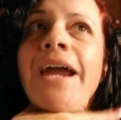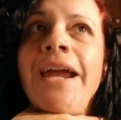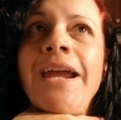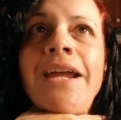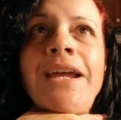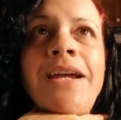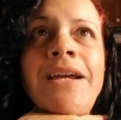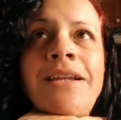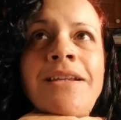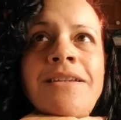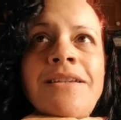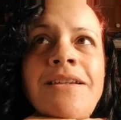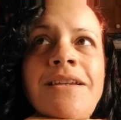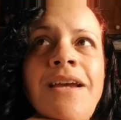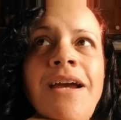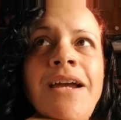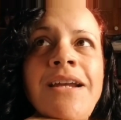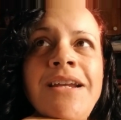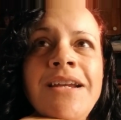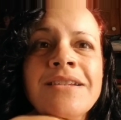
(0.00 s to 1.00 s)
And
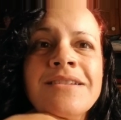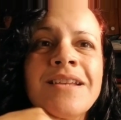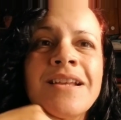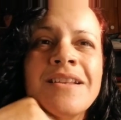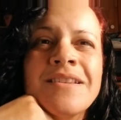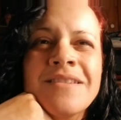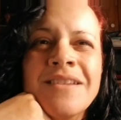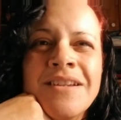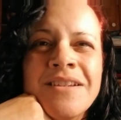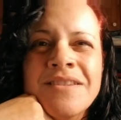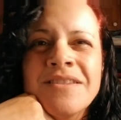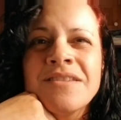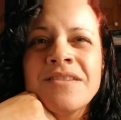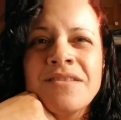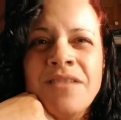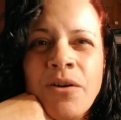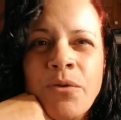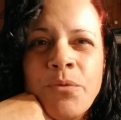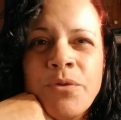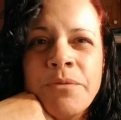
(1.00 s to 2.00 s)
I guess that's like
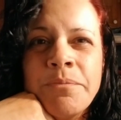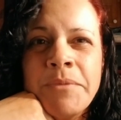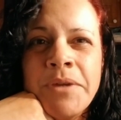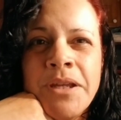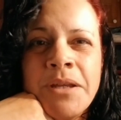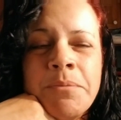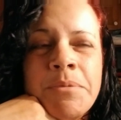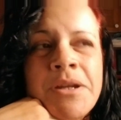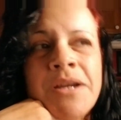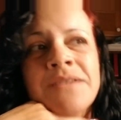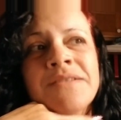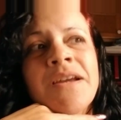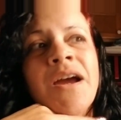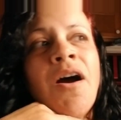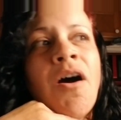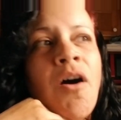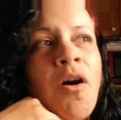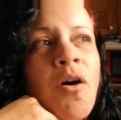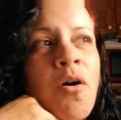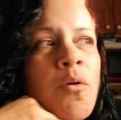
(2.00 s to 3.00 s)
stuck with me because
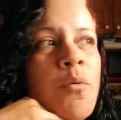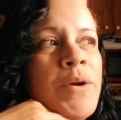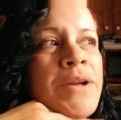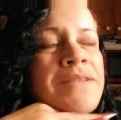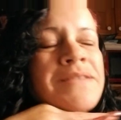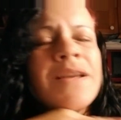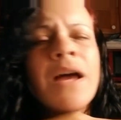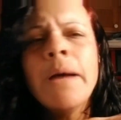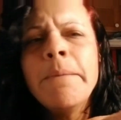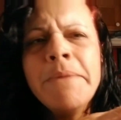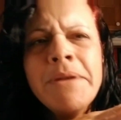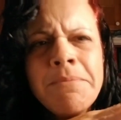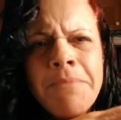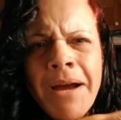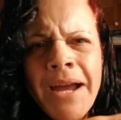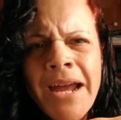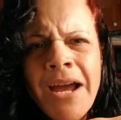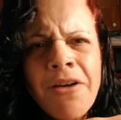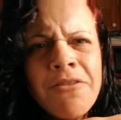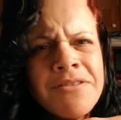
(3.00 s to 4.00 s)
I always, I mean,
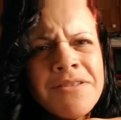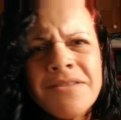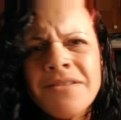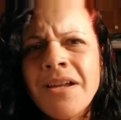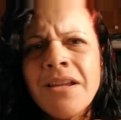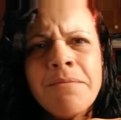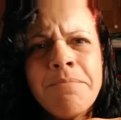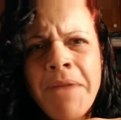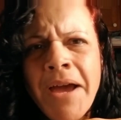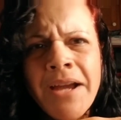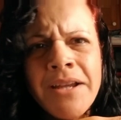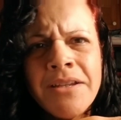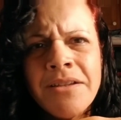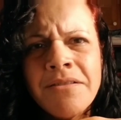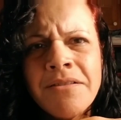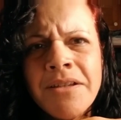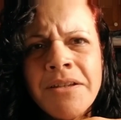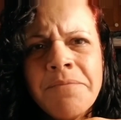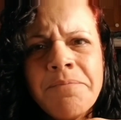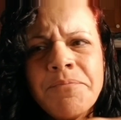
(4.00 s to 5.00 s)
my house is not
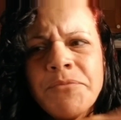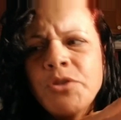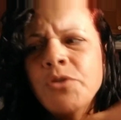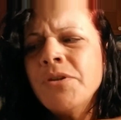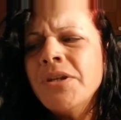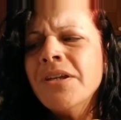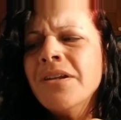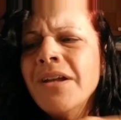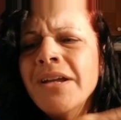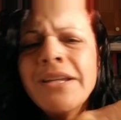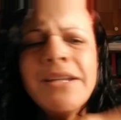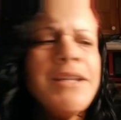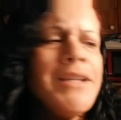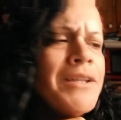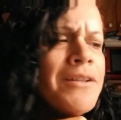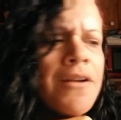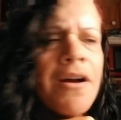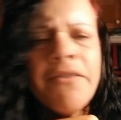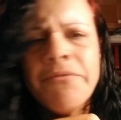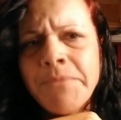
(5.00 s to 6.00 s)
immaculate. You cannot
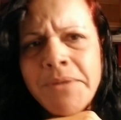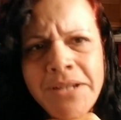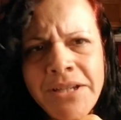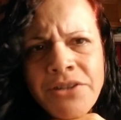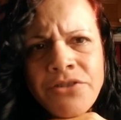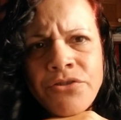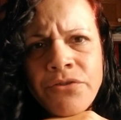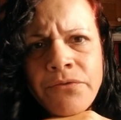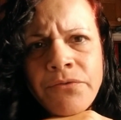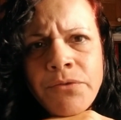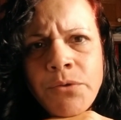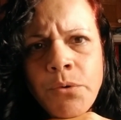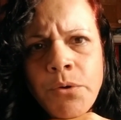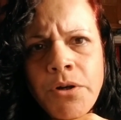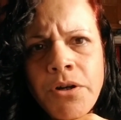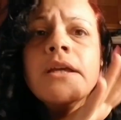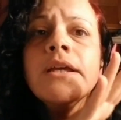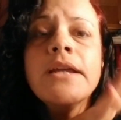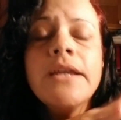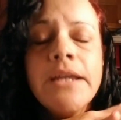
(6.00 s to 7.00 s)
eat off my kitchen
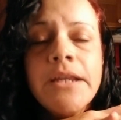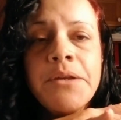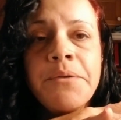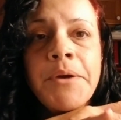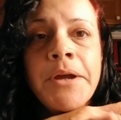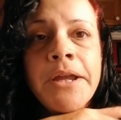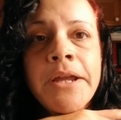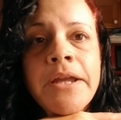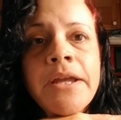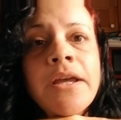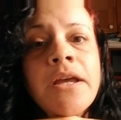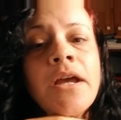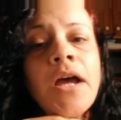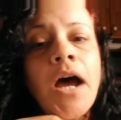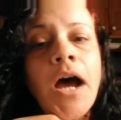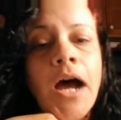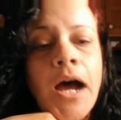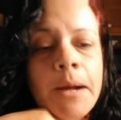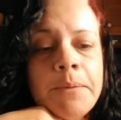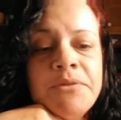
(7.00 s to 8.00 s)
floor. Anyway,
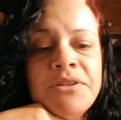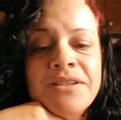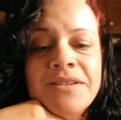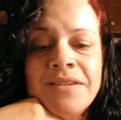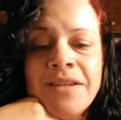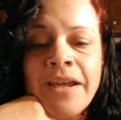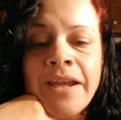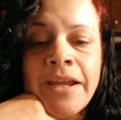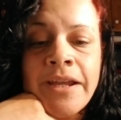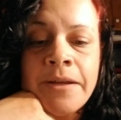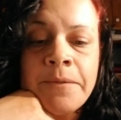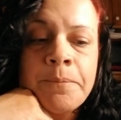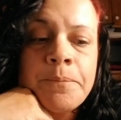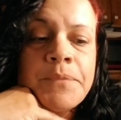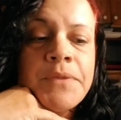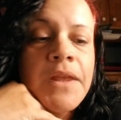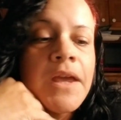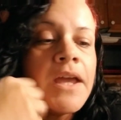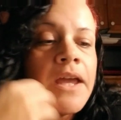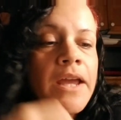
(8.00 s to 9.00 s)
I'm just saying,
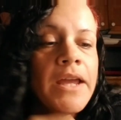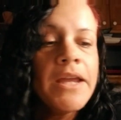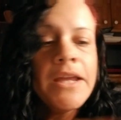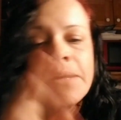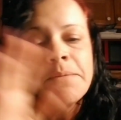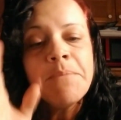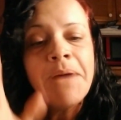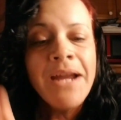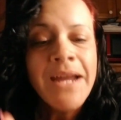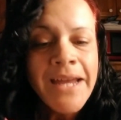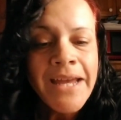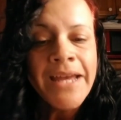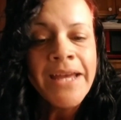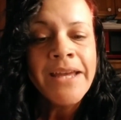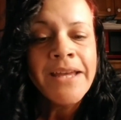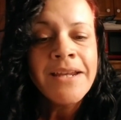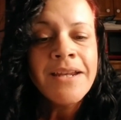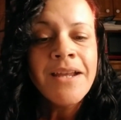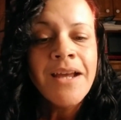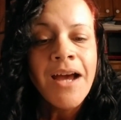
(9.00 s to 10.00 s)
in my
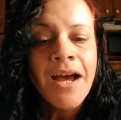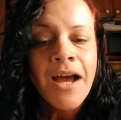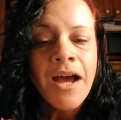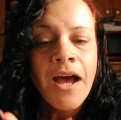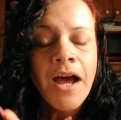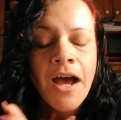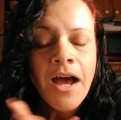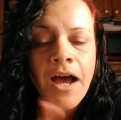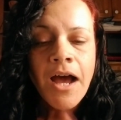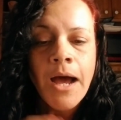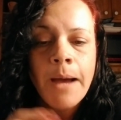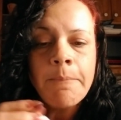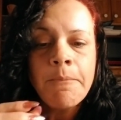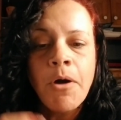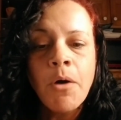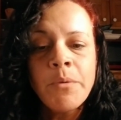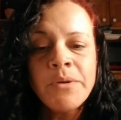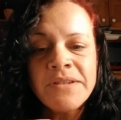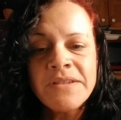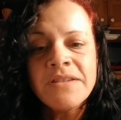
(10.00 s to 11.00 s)
head, I'm
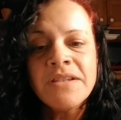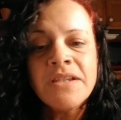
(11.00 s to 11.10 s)
always